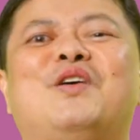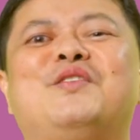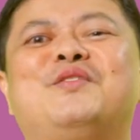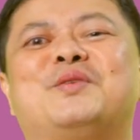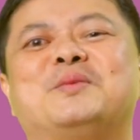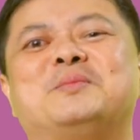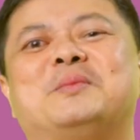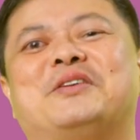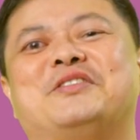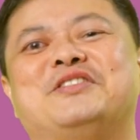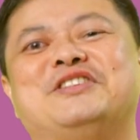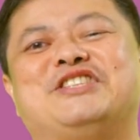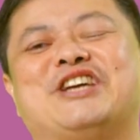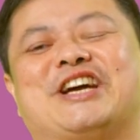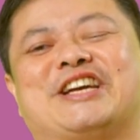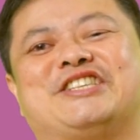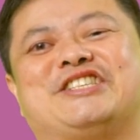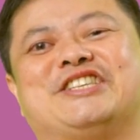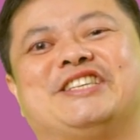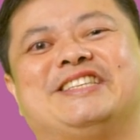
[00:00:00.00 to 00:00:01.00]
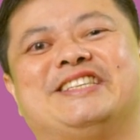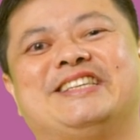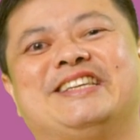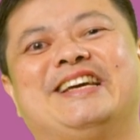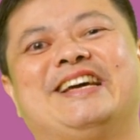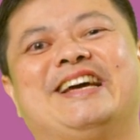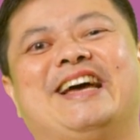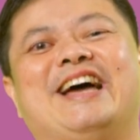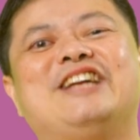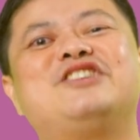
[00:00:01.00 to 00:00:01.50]
on from the rejection
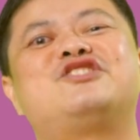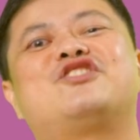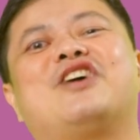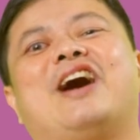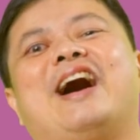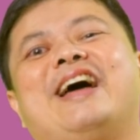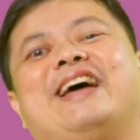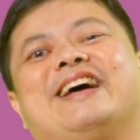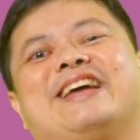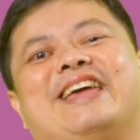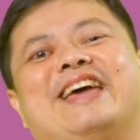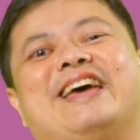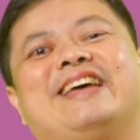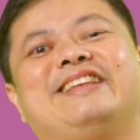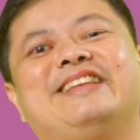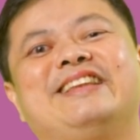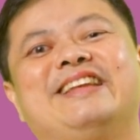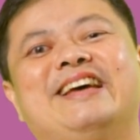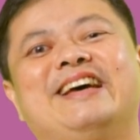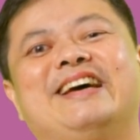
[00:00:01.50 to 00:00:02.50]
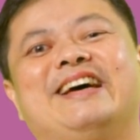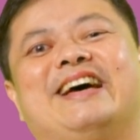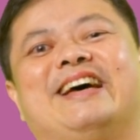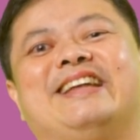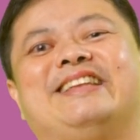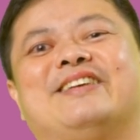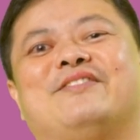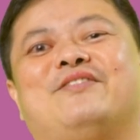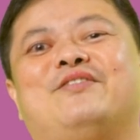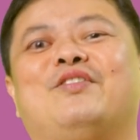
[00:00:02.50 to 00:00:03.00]
and try again
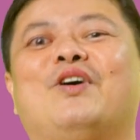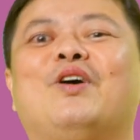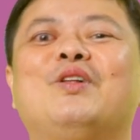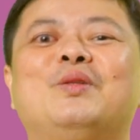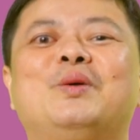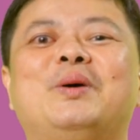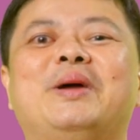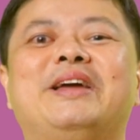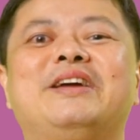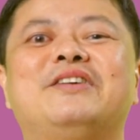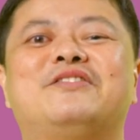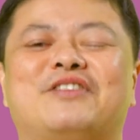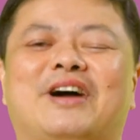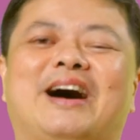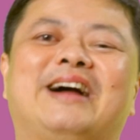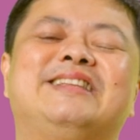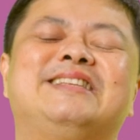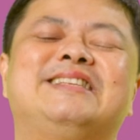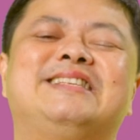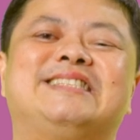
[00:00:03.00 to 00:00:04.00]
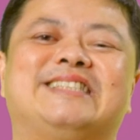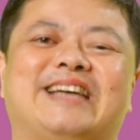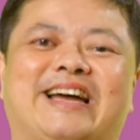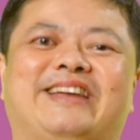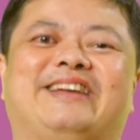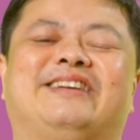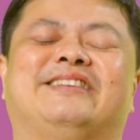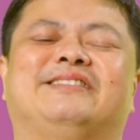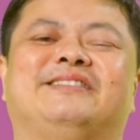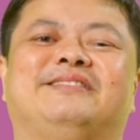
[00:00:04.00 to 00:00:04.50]
in the following grant
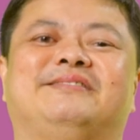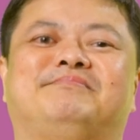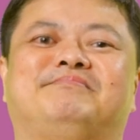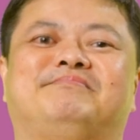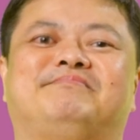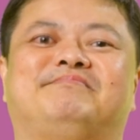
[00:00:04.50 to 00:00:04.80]
cycle.